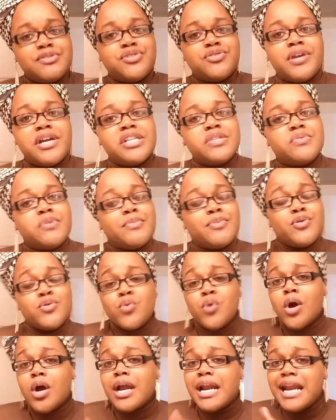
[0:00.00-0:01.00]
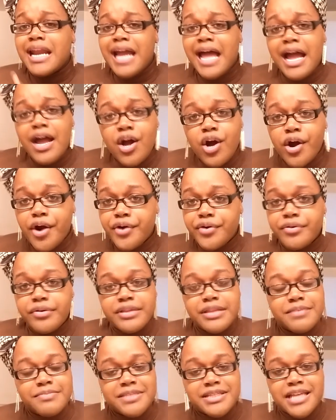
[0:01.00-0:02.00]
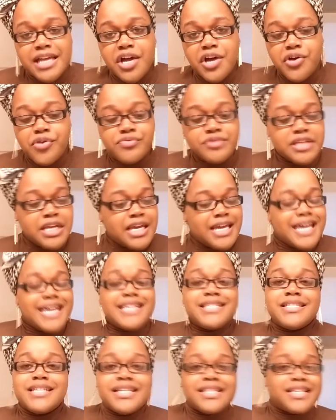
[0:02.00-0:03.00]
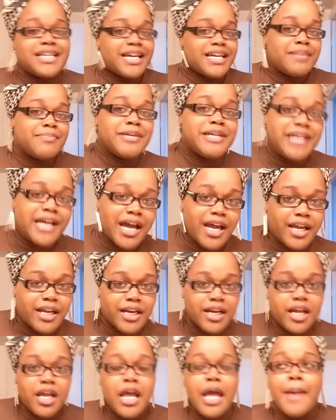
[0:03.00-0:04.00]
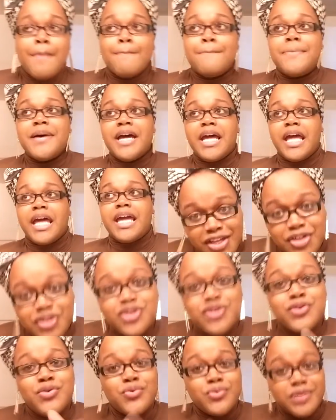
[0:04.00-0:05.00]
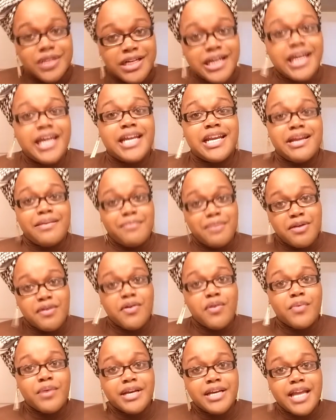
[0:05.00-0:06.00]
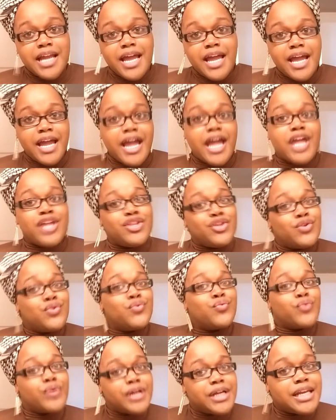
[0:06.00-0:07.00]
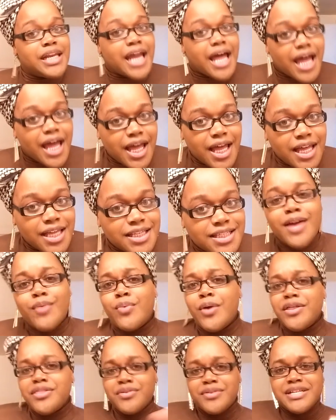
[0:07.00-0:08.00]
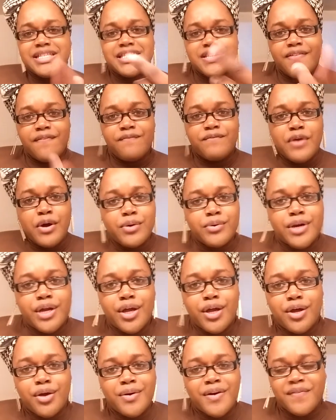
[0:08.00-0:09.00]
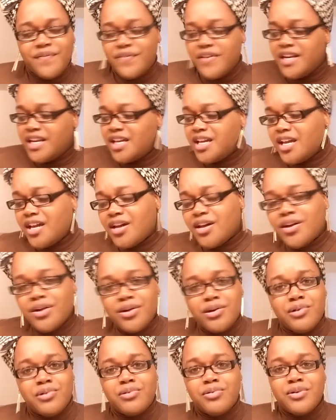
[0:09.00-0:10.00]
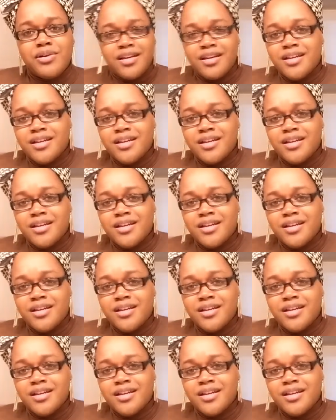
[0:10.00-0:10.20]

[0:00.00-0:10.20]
trans women who are a lot harder on themselves. It's nothing that can be done. But you look in the mirror one day and you realize, whether it's a photo, a video,